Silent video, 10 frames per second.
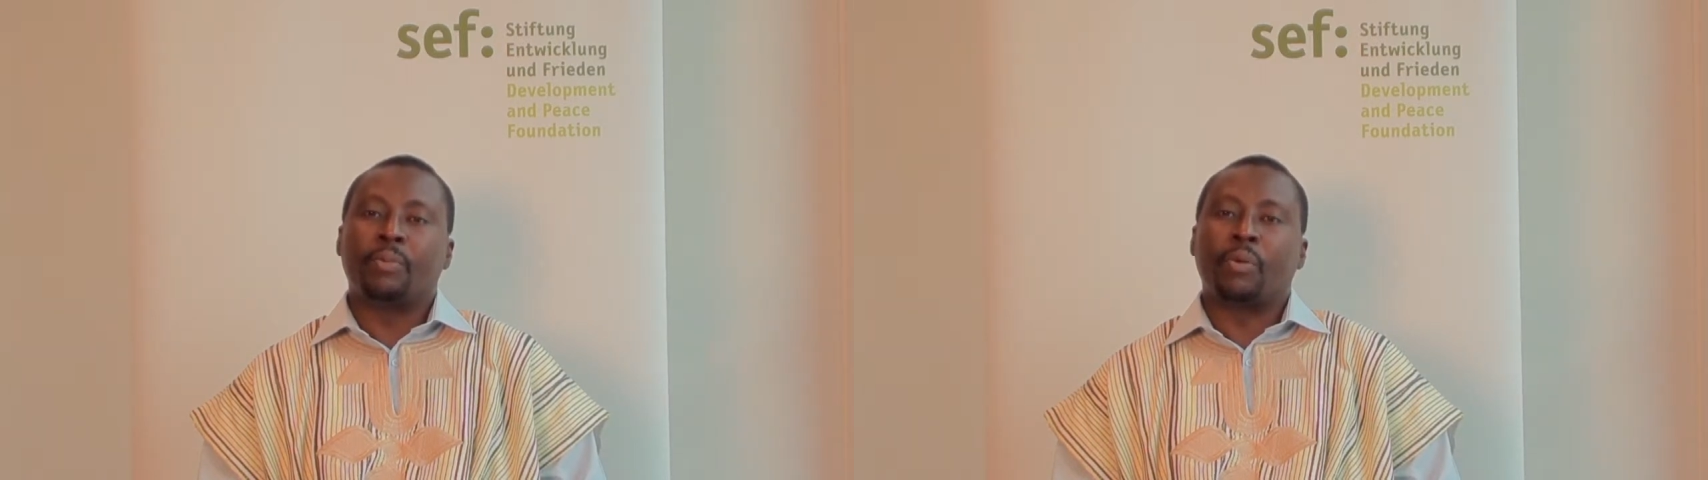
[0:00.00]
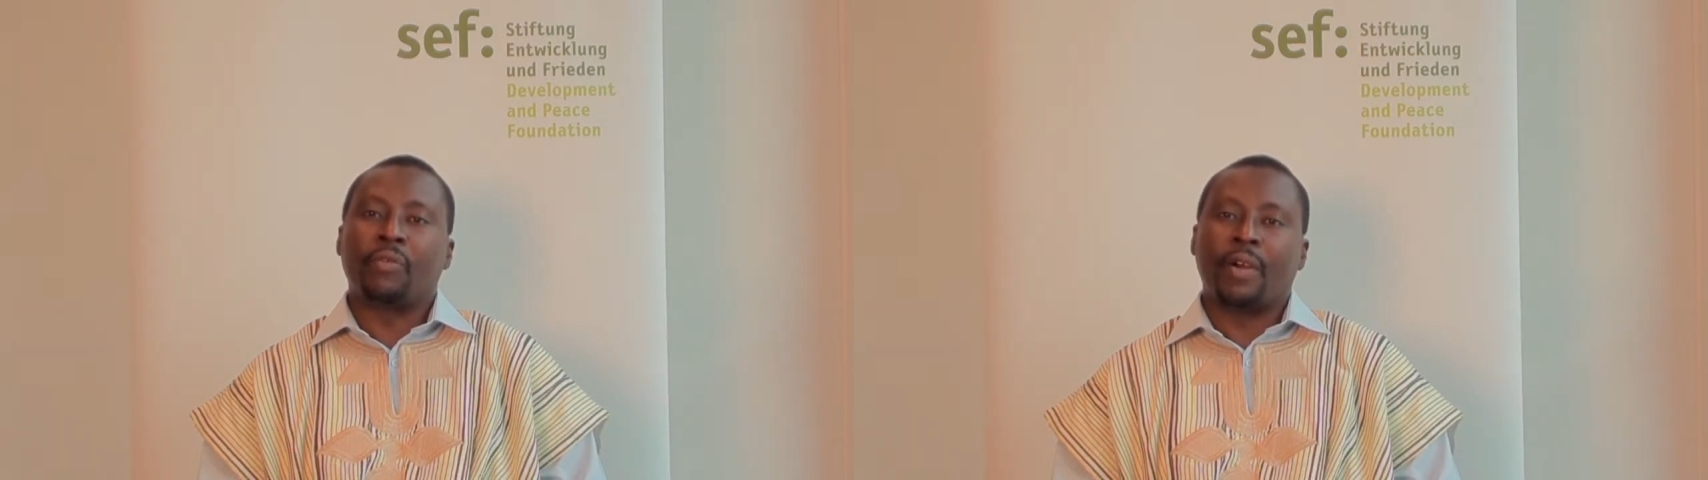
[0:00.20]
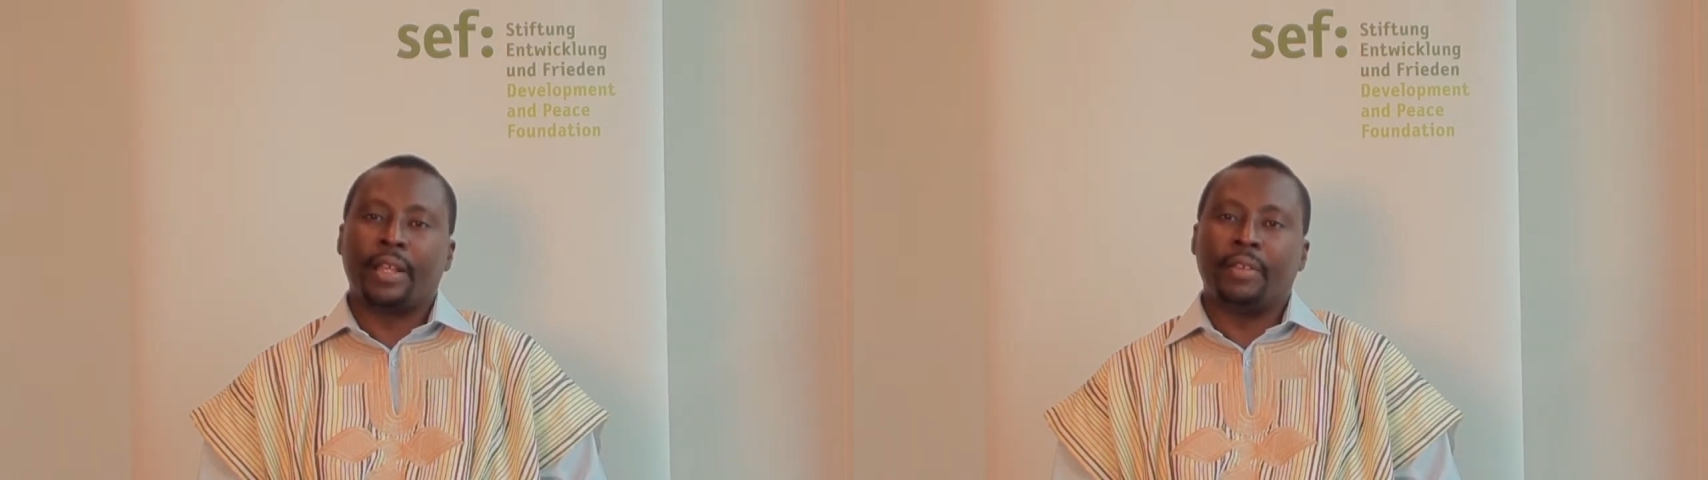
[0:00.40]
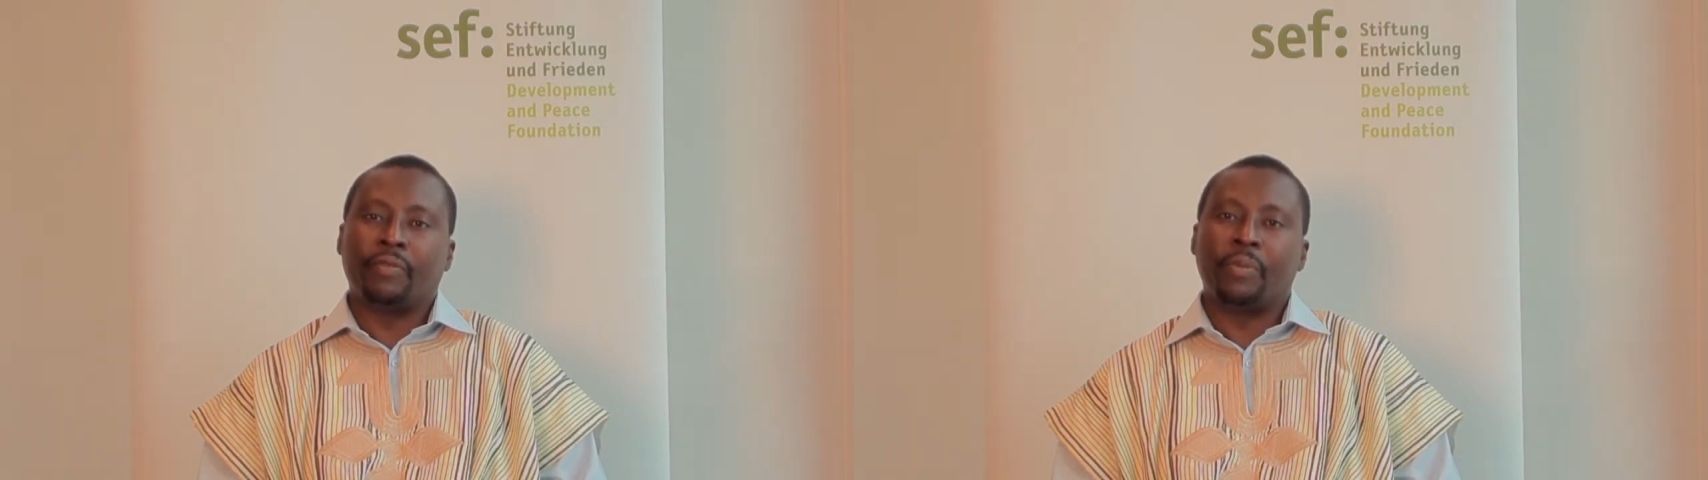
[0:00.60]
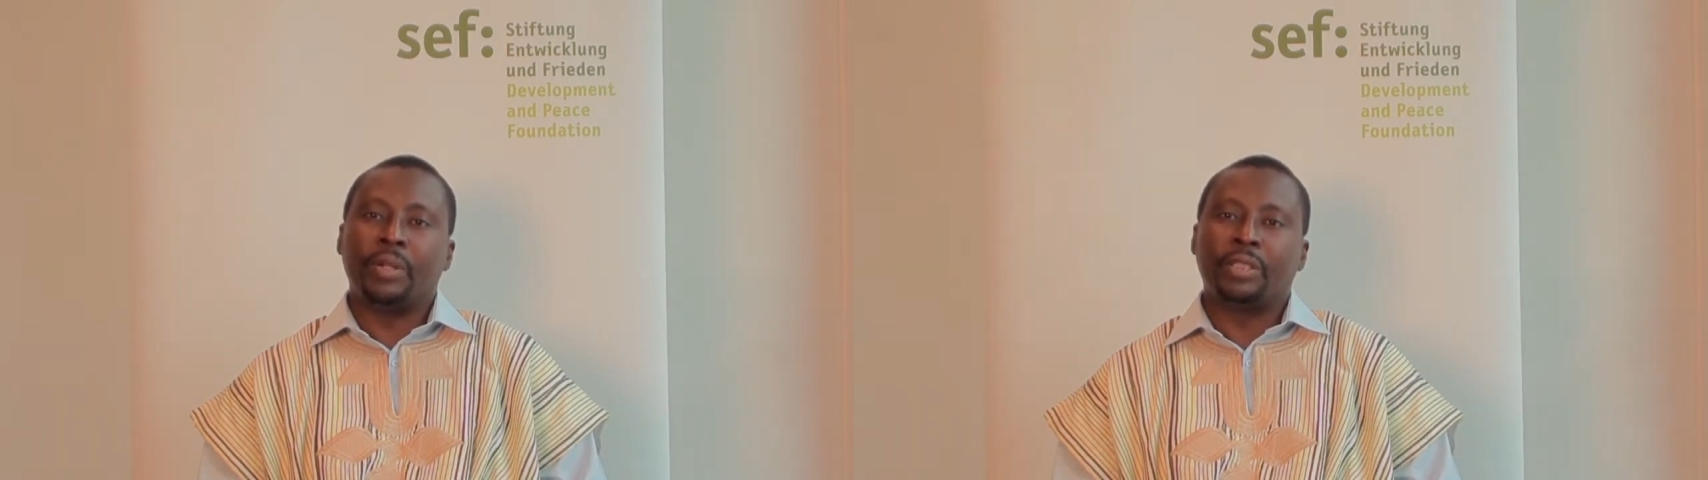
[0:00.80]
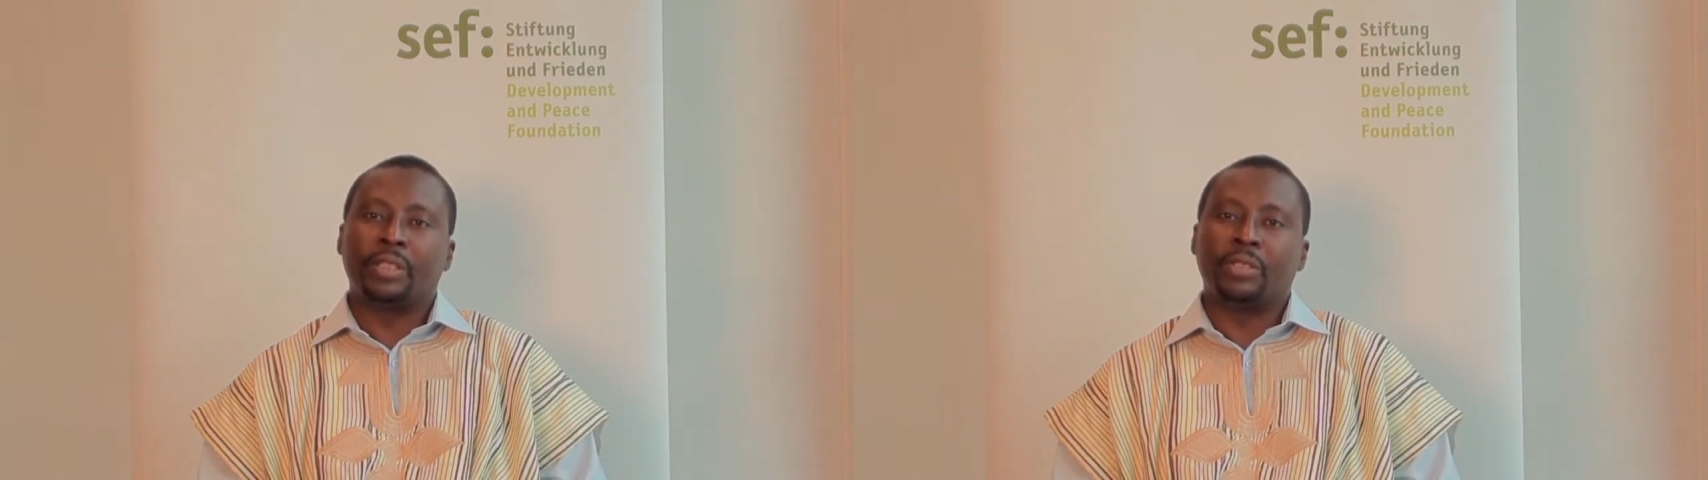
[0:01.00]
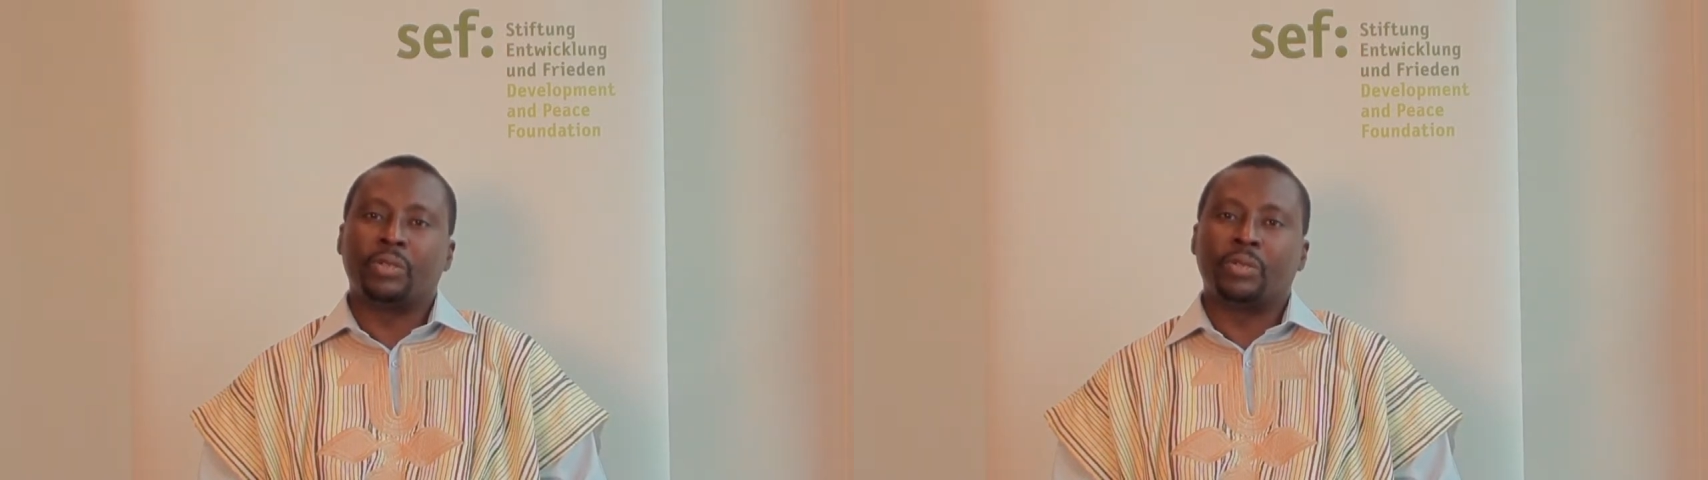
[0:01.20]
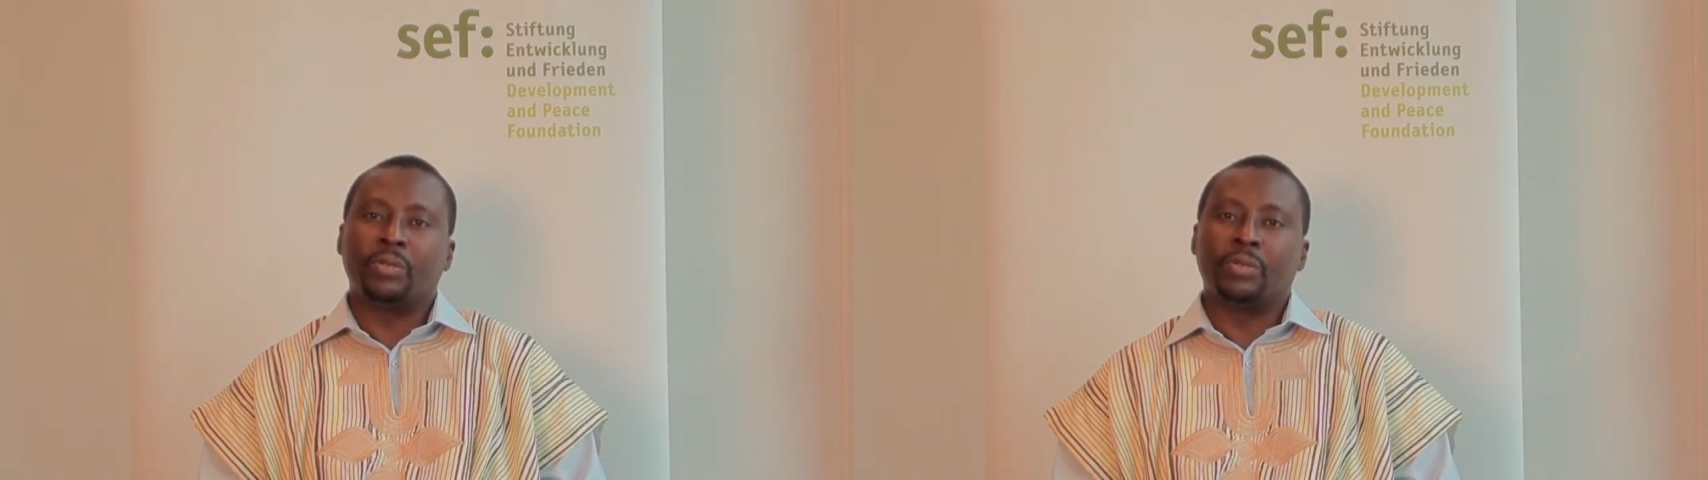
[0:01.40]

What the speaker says: provide information to